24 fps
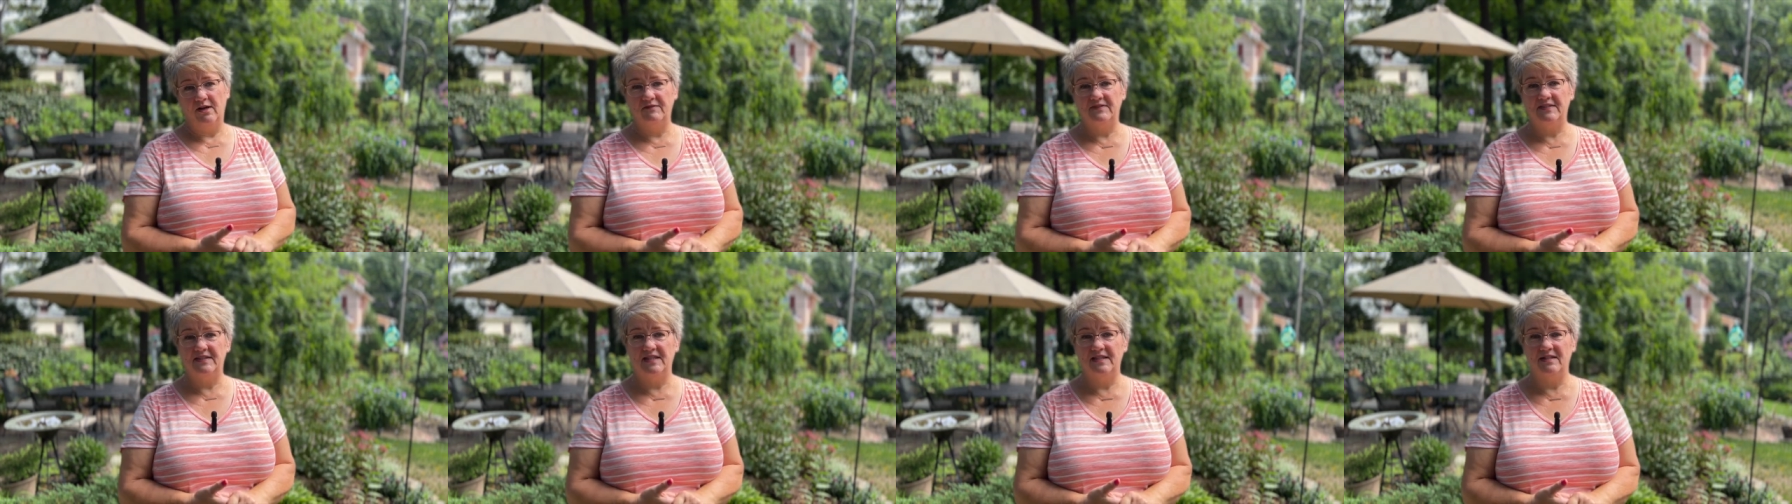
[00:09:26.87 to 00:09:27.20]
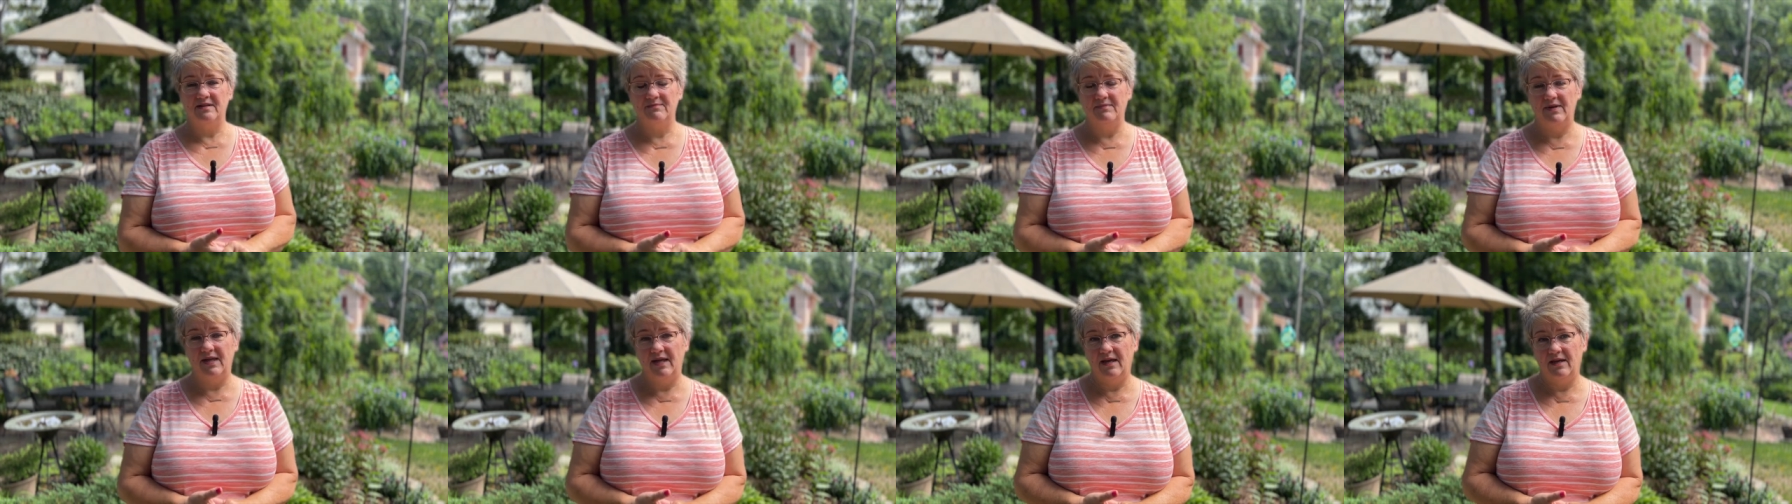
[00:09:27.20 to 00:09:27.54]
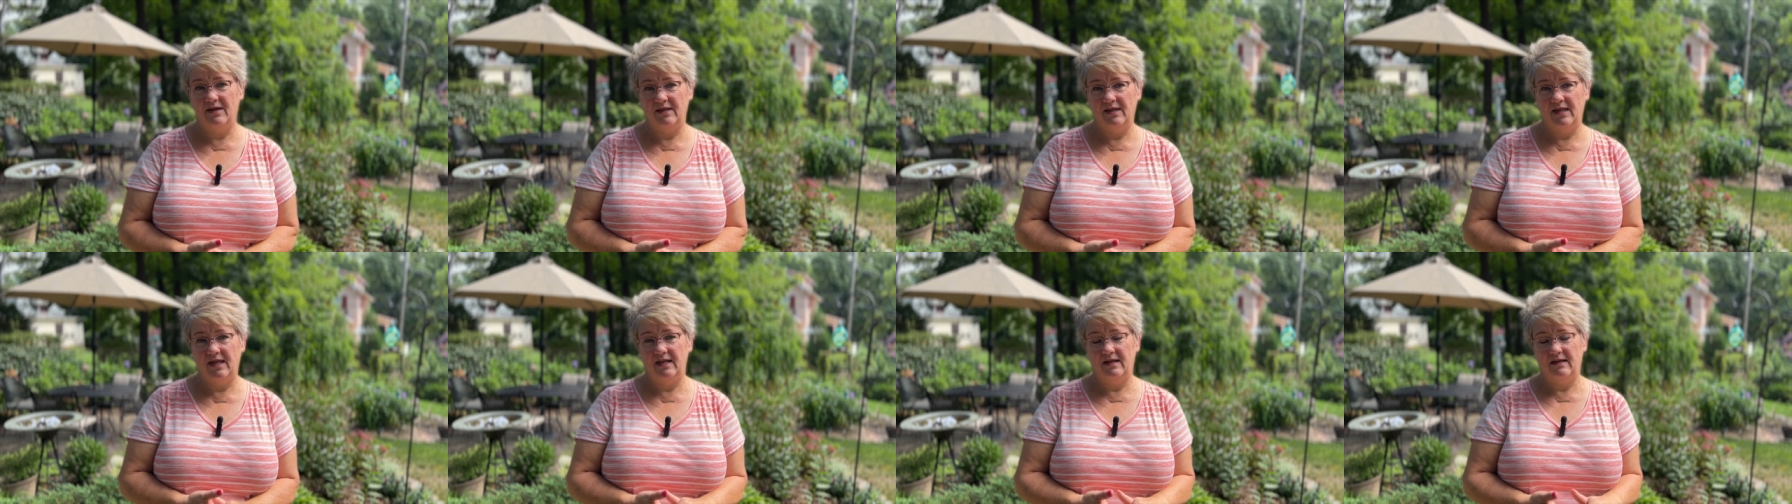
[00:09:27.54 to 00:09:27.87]
I've seen a
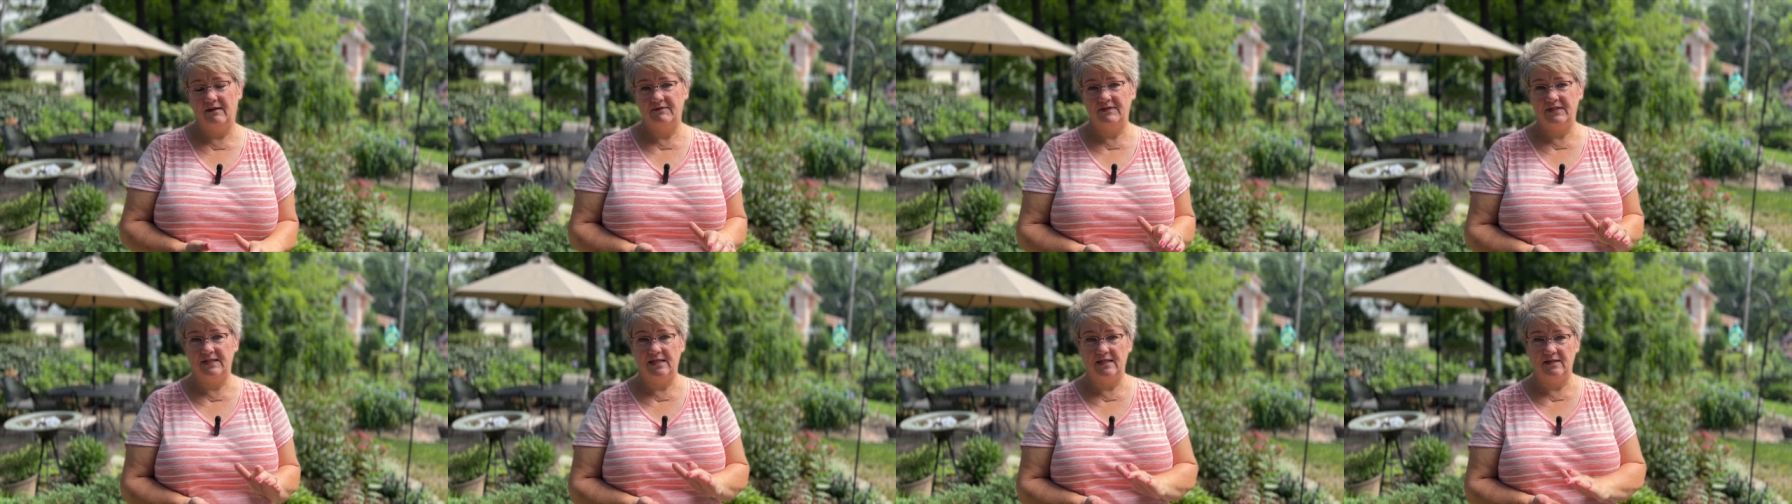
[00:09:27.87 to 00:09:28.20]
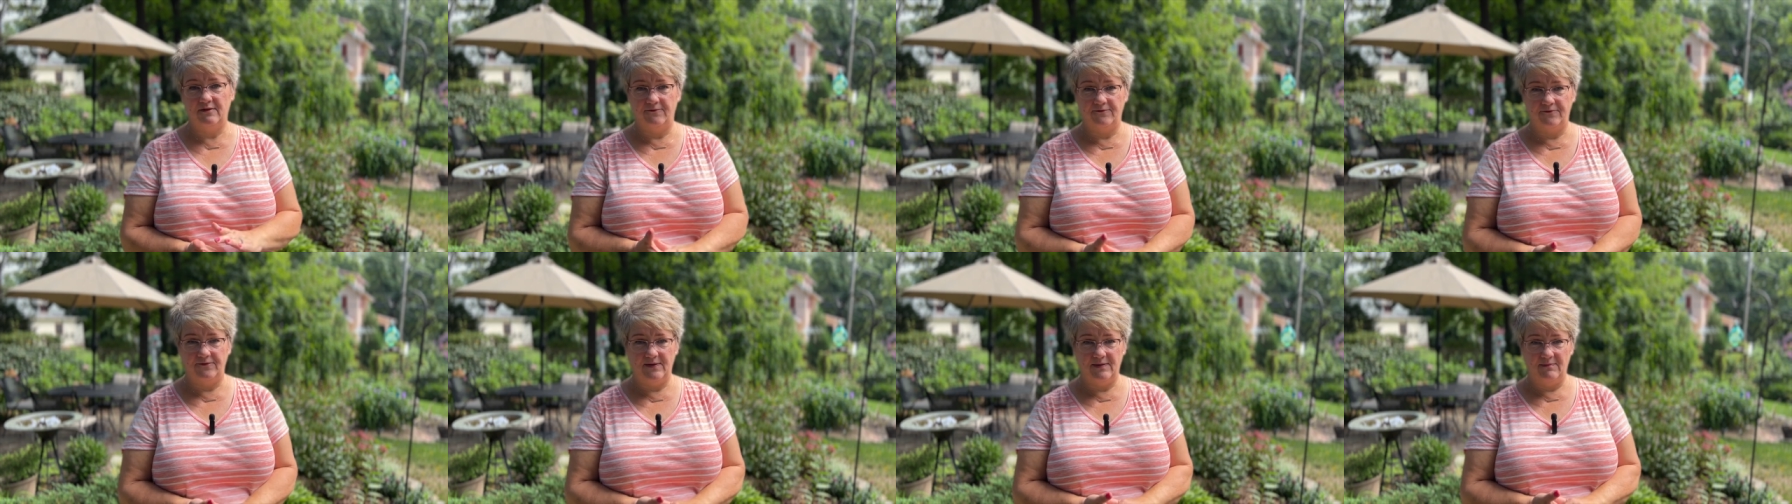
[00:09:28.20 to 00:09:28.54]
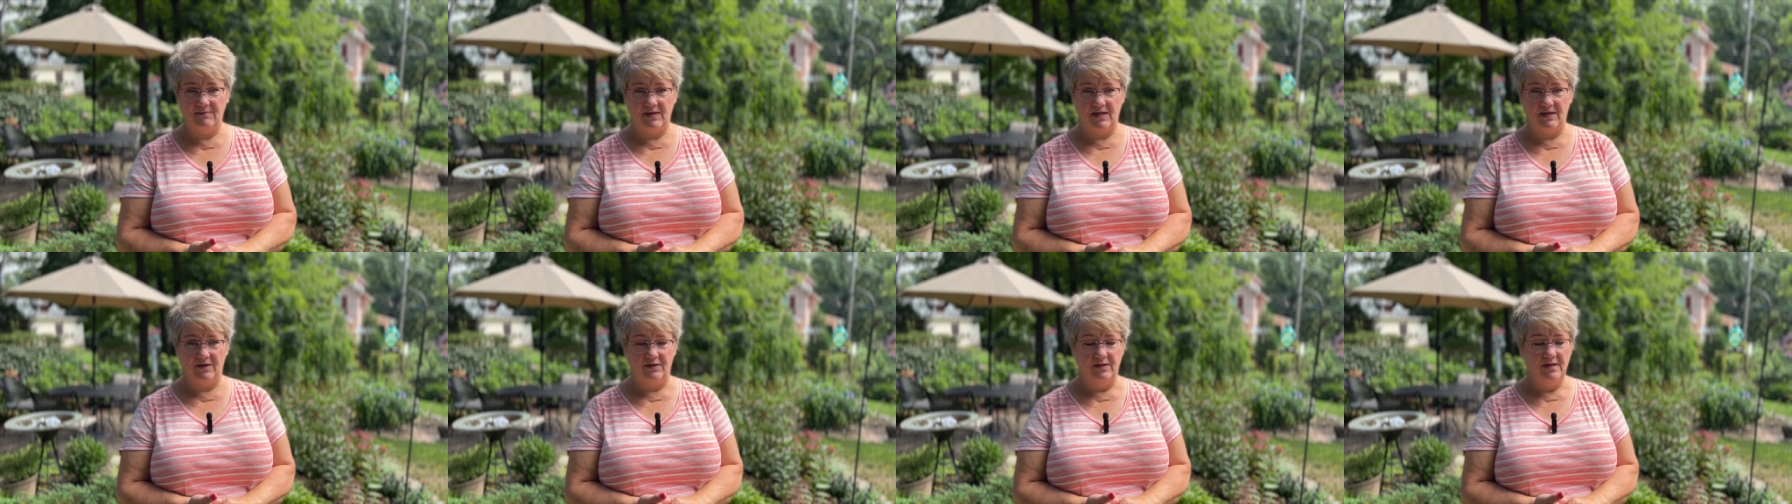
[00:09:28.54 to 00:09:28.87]
male and I've seen a
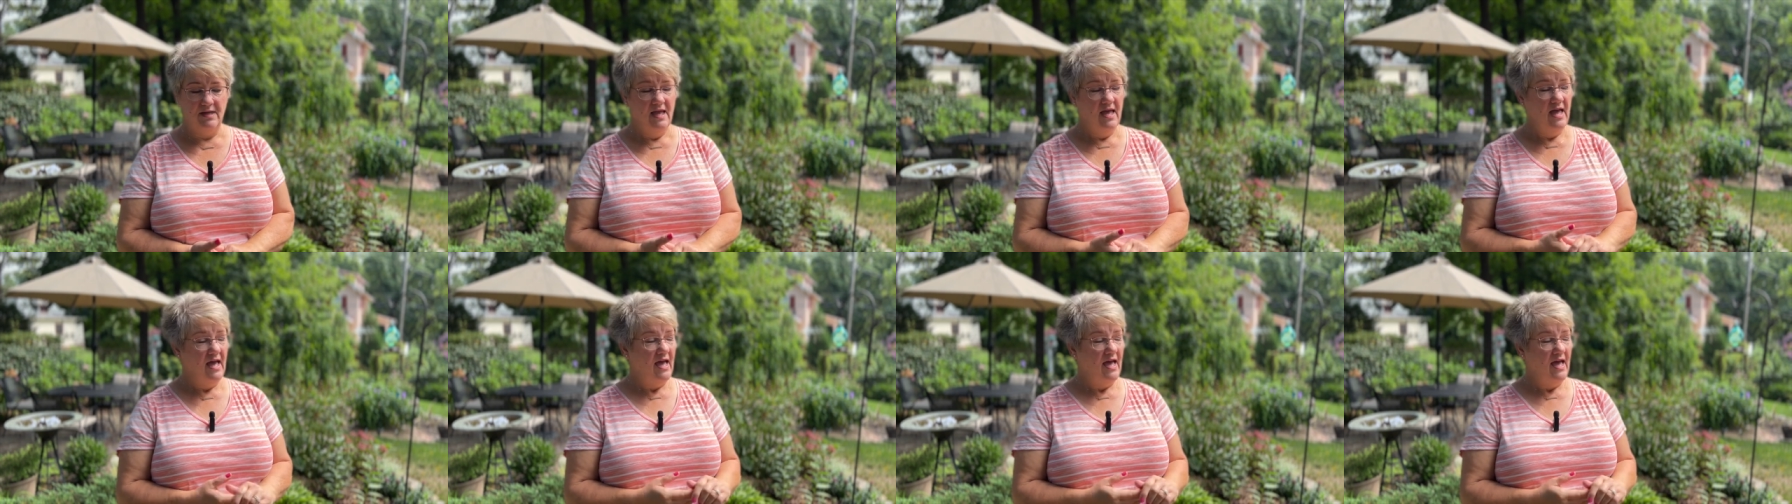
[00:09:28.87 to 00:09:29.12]
female.